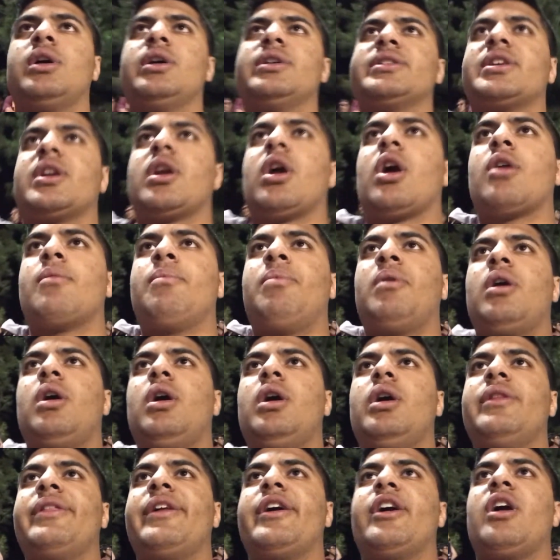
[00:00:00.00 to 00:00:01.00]
Is it our
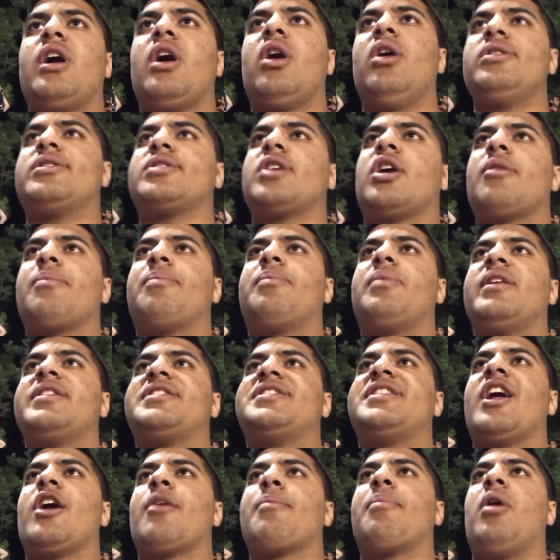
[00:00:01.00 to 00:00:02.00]
ball? They're, oh, it's our,
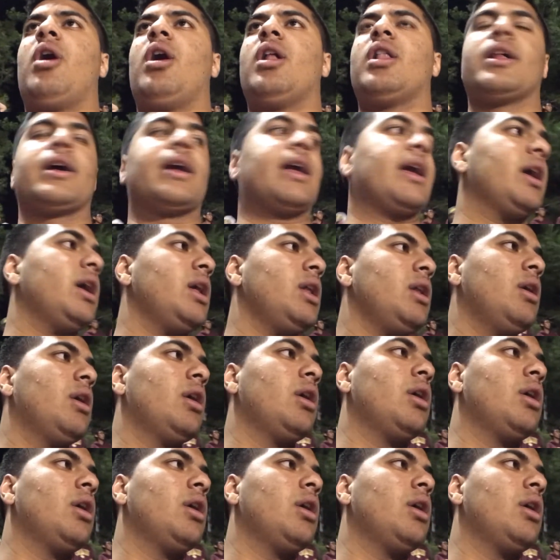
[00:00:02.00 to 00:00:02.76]
it's their ball again.